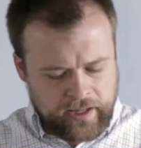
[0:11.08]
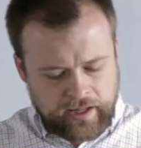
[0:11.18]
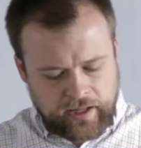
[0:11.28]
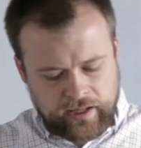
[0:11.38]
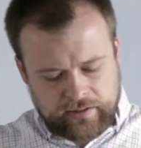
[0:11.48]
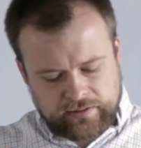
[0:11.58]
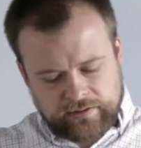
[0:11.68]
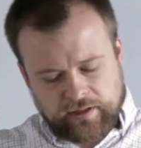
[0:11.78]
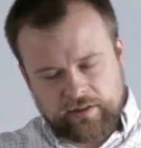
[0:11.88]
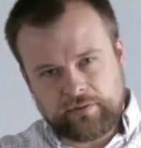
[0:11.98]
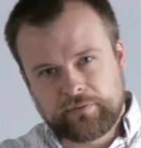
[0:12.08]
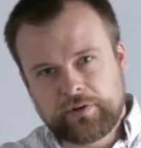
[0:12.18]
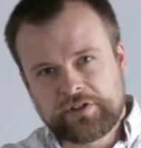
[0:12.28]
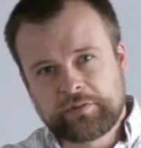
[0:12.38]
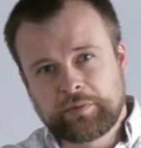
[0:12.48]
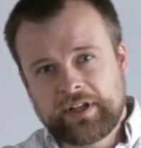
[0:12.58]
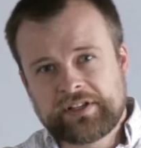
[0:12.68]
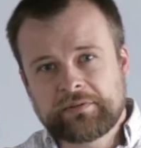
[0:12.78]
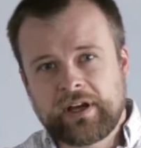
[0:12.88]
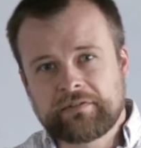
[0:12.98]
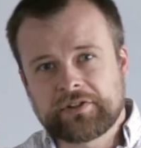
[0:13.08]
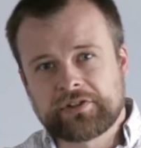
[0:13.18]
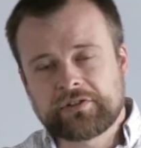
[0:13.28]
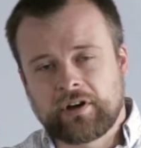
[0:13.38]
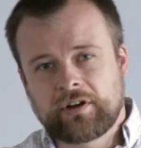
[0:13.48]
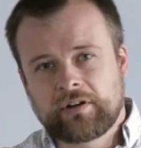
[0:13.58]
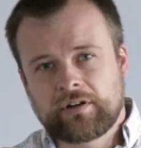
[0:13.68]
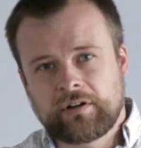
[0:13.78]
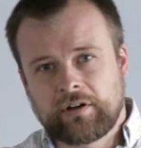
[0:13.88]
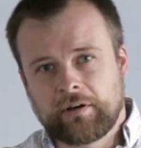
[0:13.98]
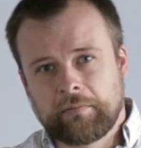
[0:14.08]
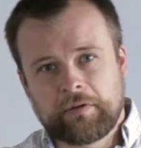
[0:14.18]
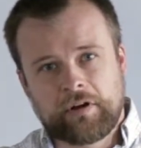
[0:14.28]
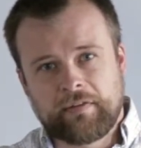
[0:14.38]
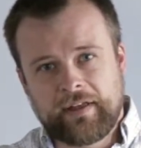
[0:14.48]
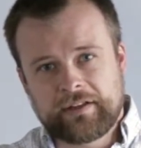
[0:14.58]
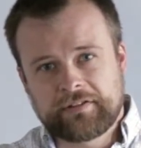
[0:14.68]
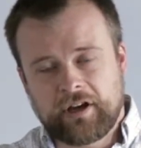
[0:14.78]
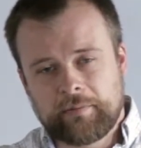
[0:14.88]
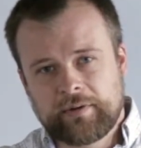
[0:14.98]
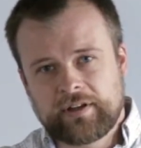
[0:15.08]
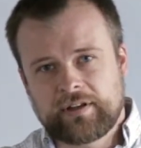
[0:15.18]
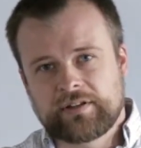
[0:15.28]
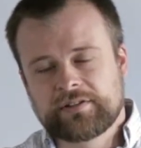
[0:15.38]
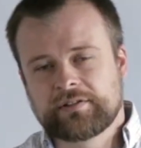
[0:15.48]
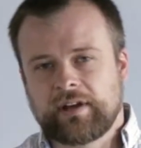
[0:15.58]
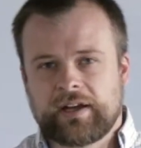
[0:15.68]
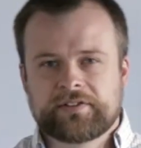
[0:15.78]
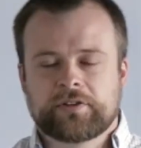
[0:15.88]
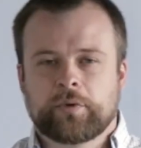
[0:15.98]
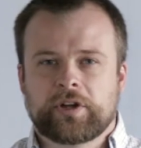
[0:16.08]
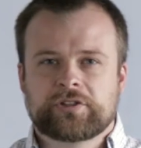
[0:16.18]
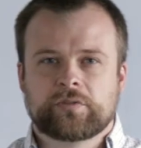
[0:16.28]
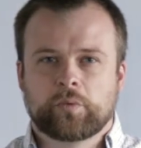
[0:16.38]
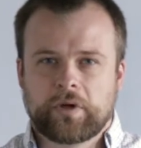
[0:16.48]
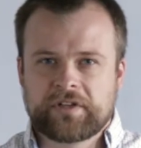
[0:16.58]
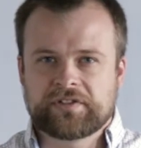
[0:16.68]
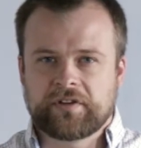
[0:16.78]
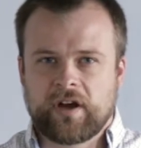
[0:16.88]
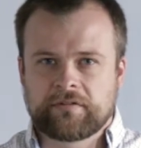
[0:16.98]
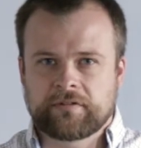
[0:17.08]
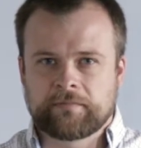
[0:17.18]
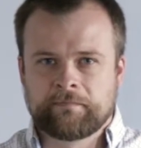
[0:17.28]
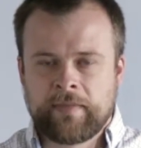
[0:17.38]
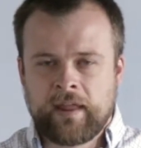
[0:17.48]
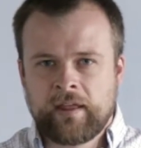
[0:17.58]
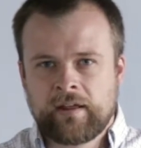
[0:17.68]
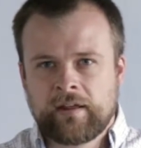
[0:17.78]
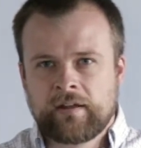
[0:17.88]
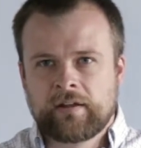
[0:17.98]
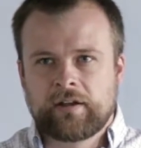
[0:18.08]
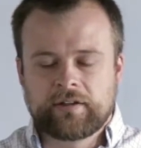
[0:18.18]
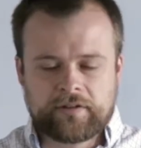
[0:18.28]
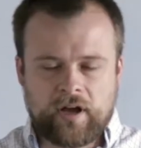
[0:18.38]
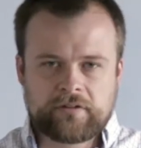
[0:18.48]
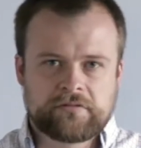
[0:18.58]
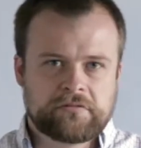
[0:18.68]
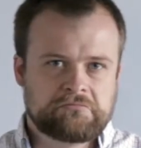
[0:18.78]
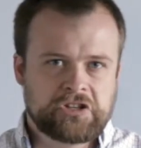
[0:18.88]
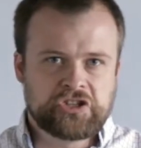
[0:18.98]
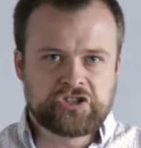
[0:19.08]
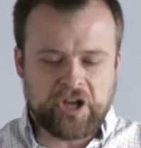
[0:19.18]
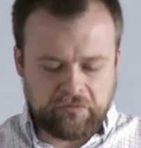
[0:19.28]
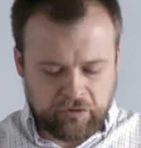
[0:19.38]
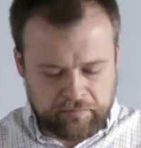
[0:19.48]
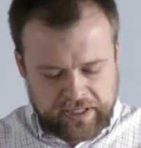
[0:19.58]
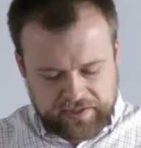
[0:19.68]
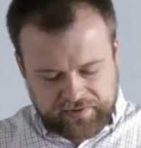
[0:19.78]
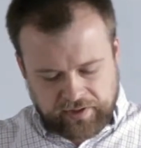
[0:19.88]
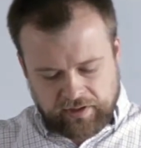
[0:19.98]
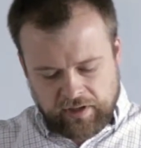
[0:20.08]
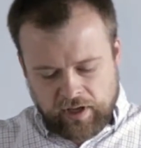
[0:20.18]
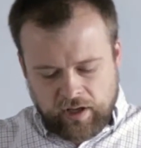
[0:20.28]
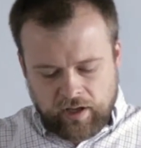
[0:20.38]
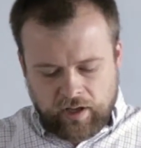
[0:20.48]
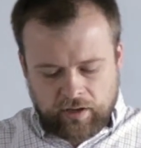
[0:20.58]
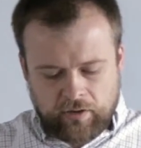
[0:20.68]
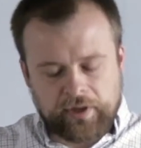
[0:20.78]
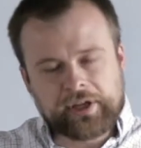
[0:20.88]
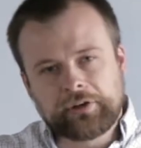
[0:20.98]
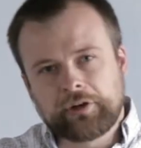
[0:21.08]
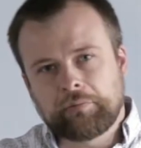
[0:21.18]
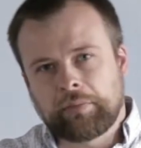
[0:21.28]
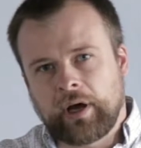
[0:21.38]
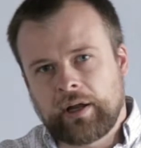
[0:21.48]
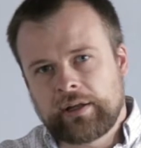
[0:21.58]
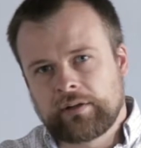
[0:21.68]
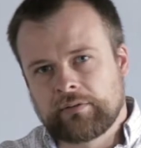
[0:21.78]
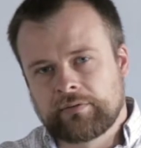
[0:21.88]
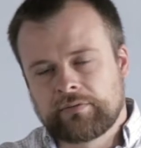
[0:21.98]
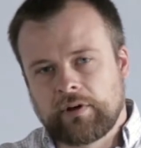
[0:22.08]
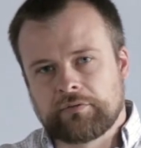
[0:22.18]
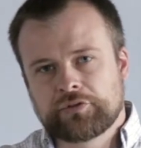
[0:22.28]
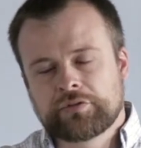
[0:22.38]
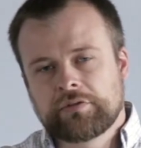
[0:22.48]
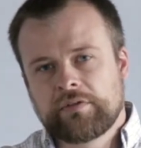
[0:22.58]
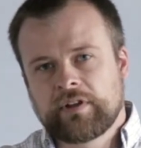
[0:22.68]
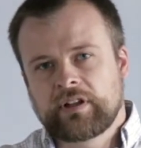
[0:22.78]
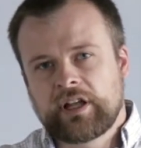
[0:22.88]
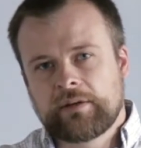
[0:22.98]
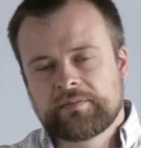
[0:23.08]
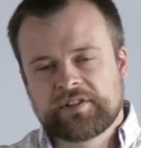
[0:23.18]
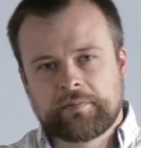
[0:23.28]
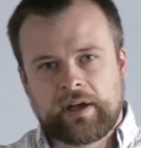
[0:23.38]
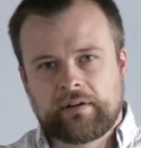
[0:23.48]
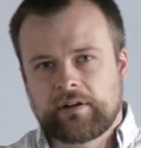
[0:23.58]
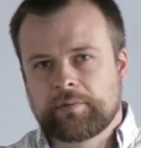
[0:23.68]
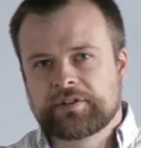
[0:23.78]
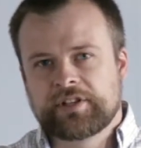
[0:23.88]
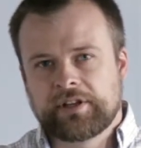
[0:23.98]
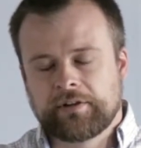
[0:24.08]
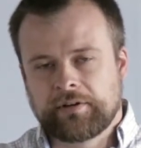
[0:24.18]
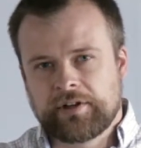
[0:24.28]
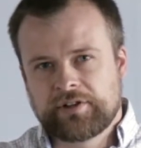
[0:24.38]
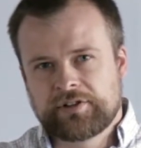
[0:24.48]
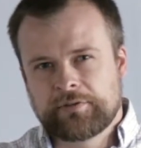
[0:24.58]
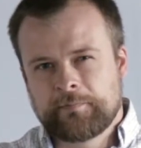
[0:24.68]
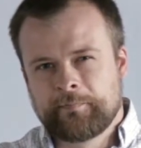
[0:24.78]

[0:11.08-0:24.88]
And the first place that we have to start on that topic is to ask the question, what is doctrine? Doctrine in general means a coherent body of truth claims about a particular issue.